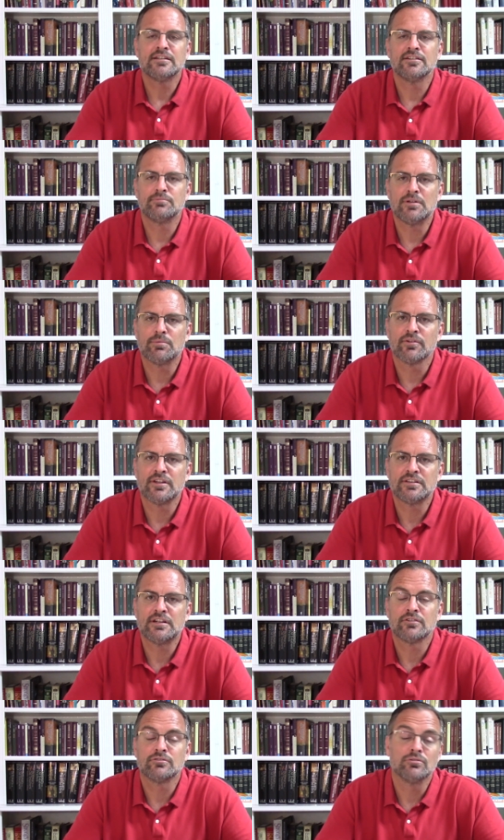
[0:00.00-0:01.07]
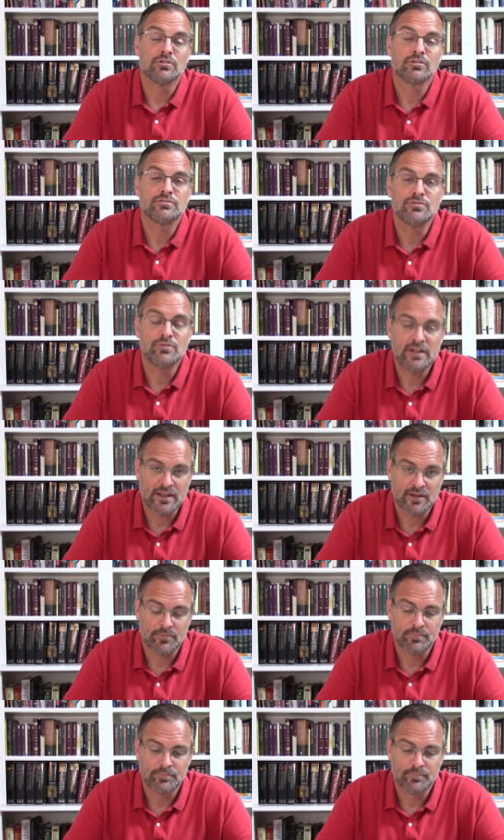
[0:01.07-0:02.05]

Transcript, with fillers: his people that they are to look to him.